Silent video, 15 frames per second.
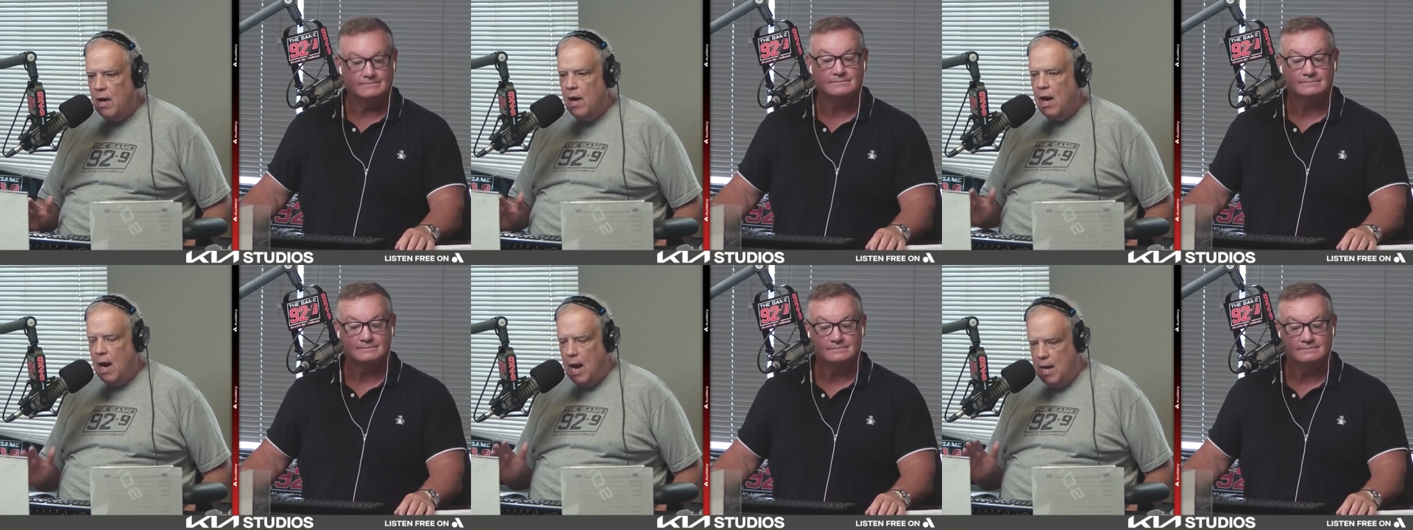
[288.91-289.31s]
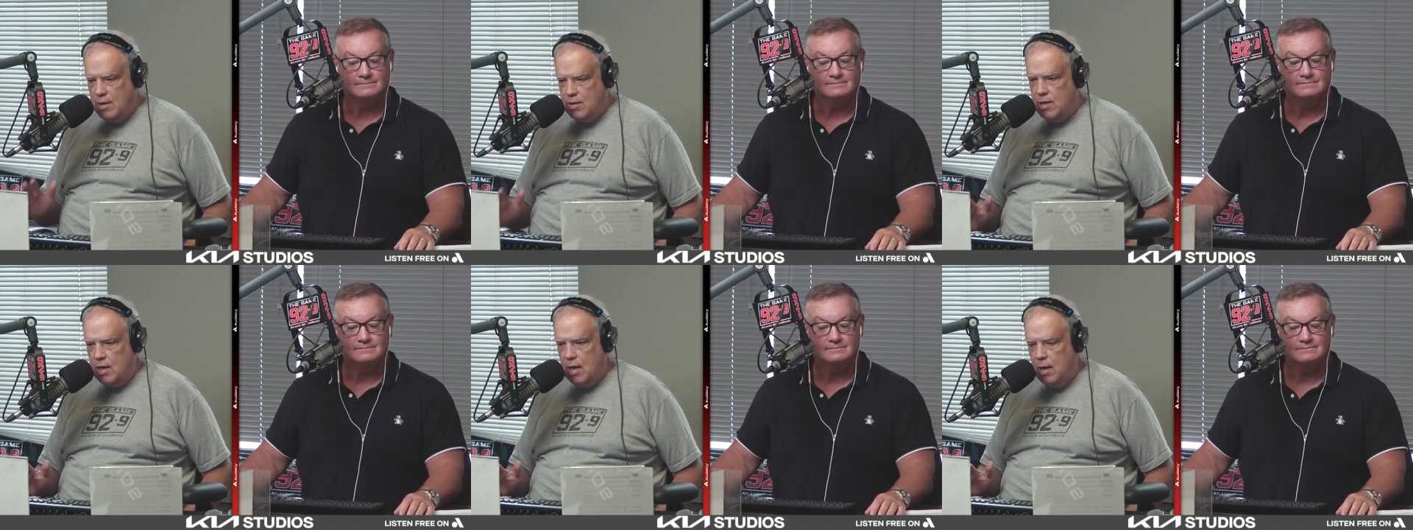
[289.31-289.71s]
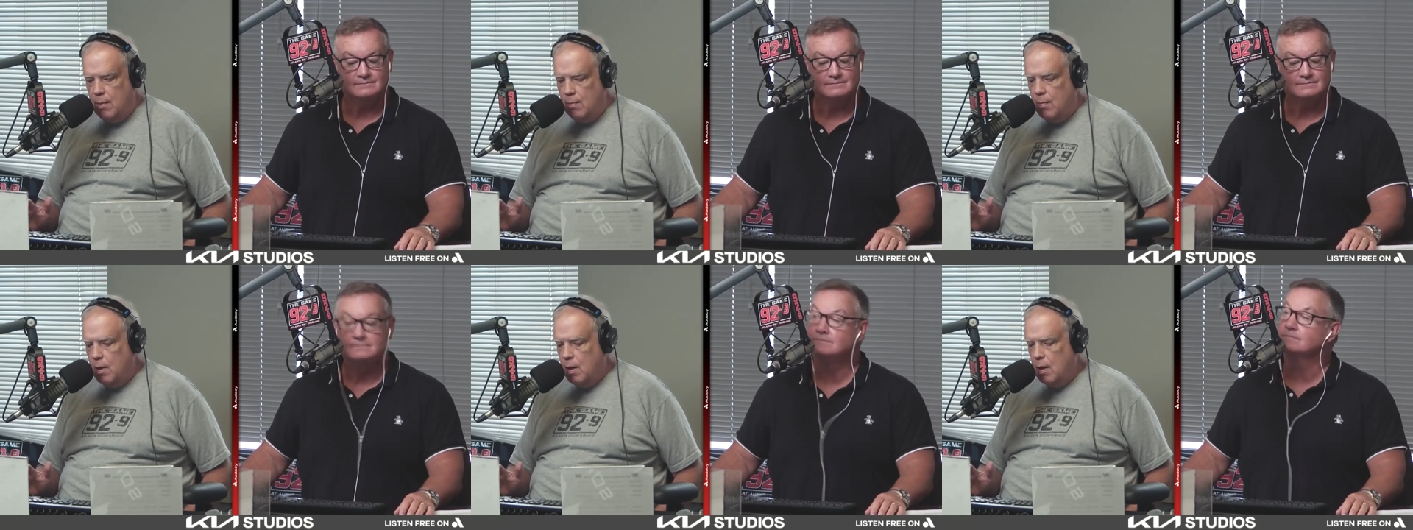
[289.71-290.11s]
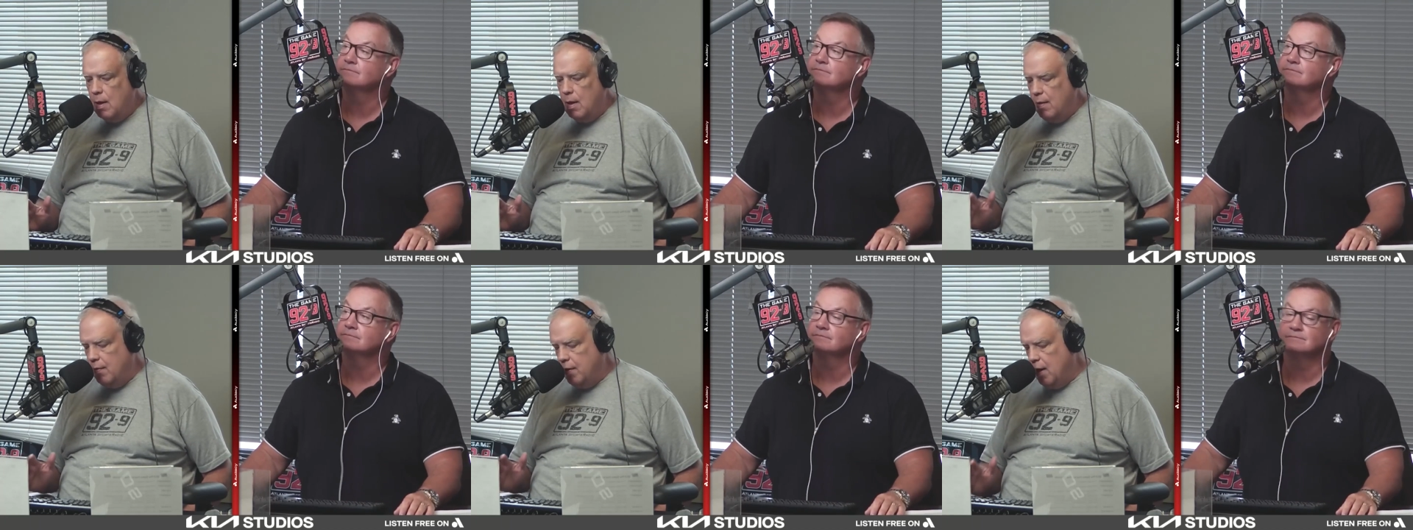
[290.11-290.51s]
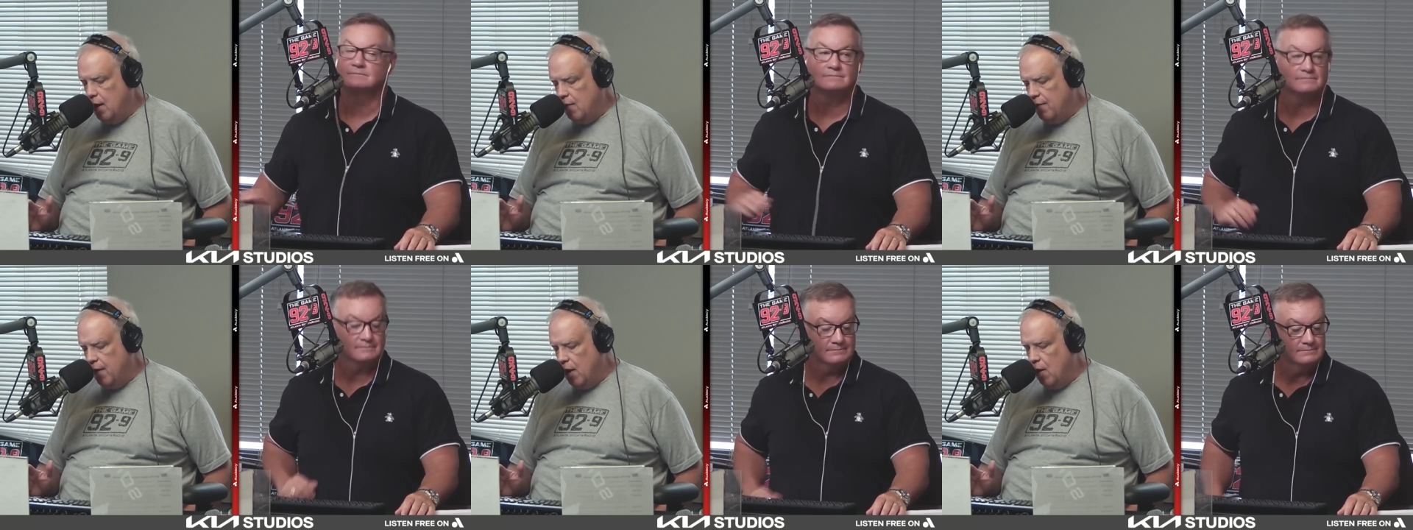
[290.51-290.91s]
Speaker 1: a team in the
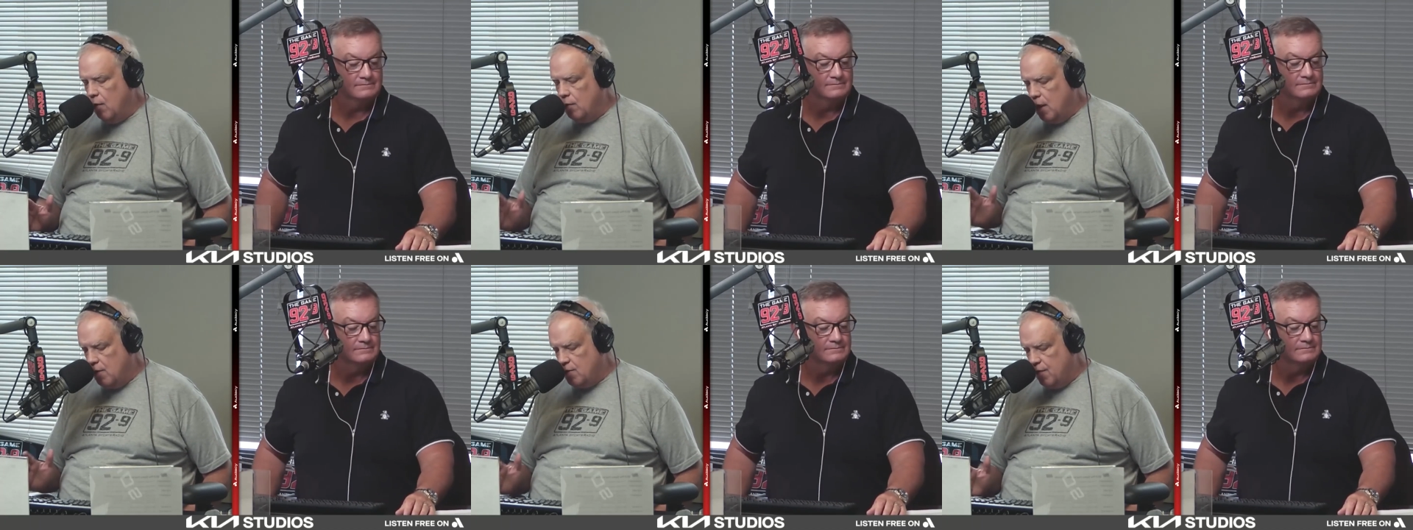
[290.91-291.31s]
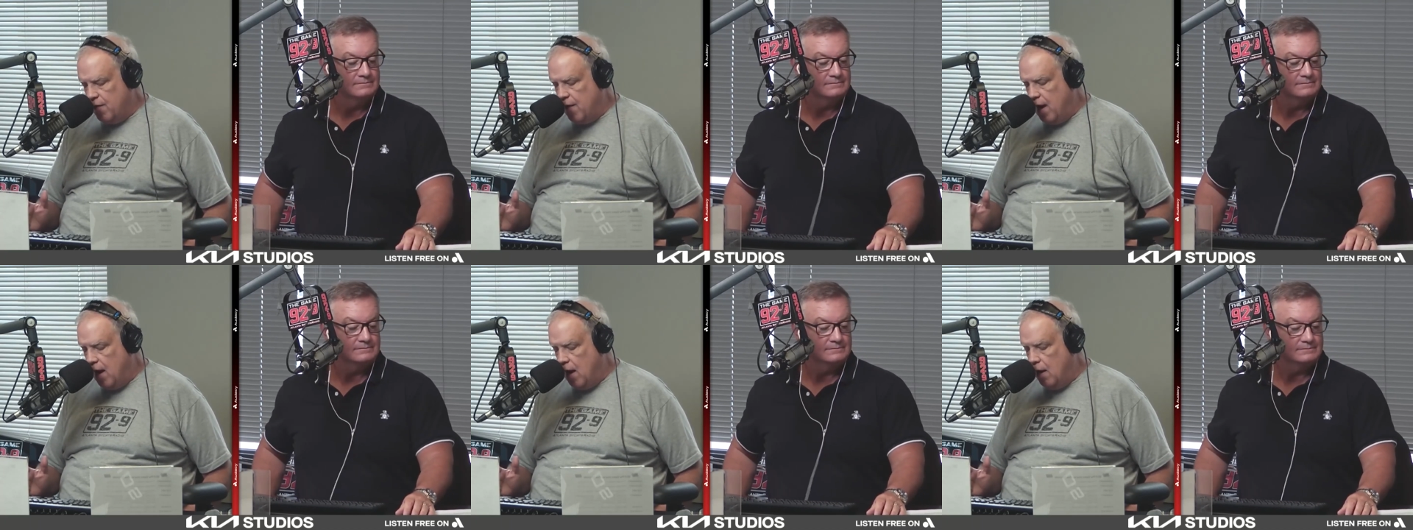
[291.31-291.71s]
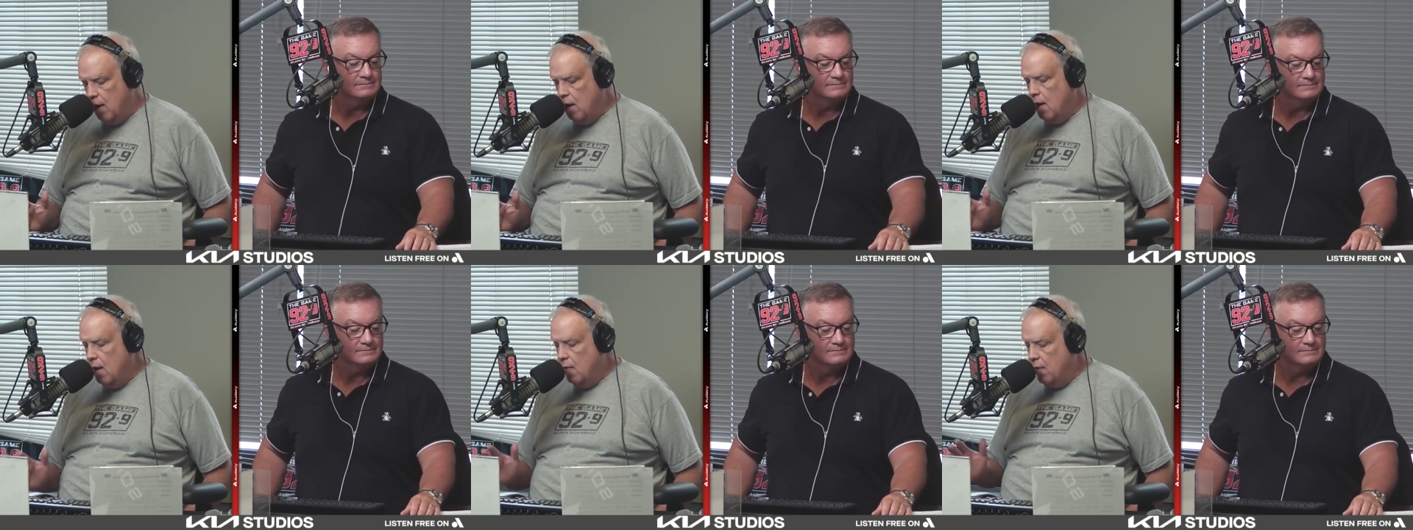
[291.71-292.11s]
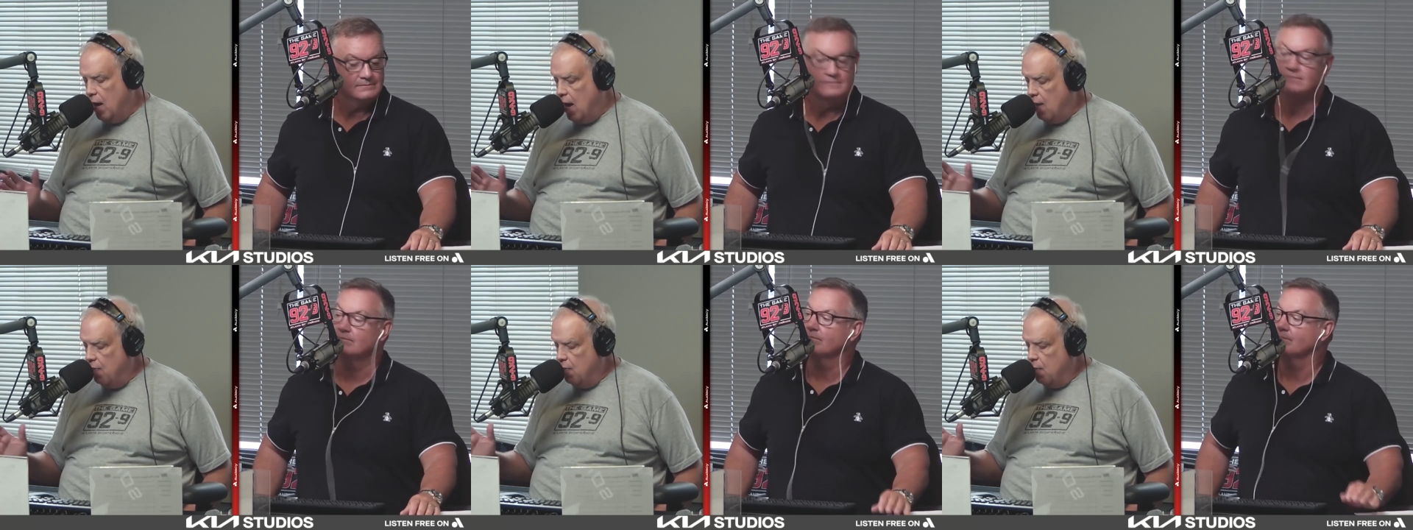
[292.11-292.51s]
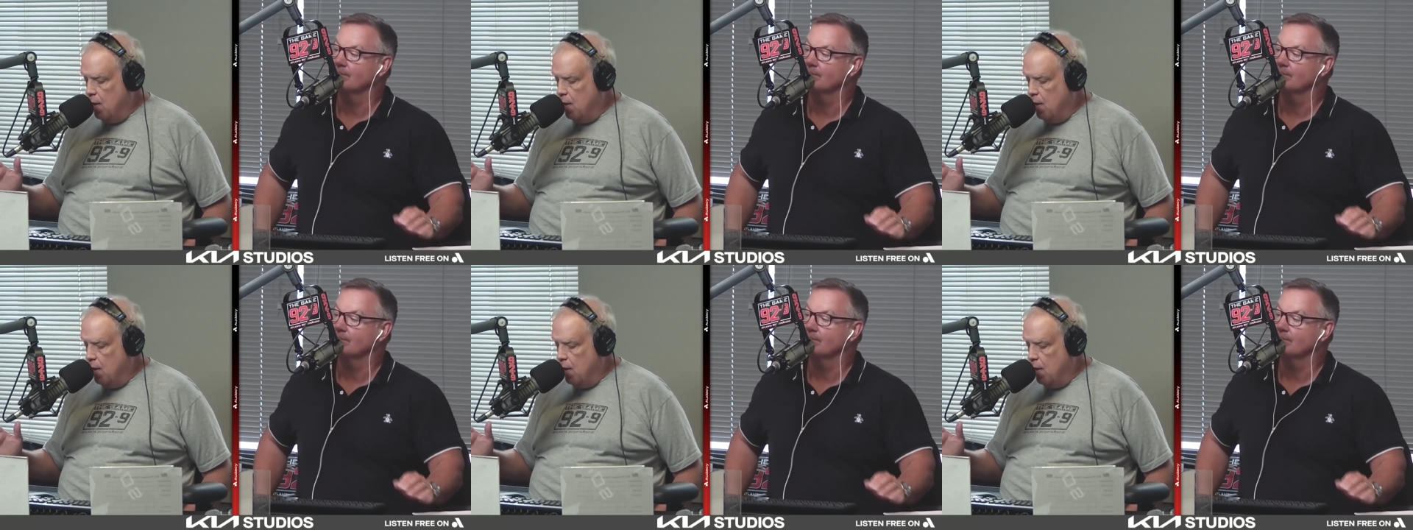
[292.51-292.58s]
NFL as a fan that had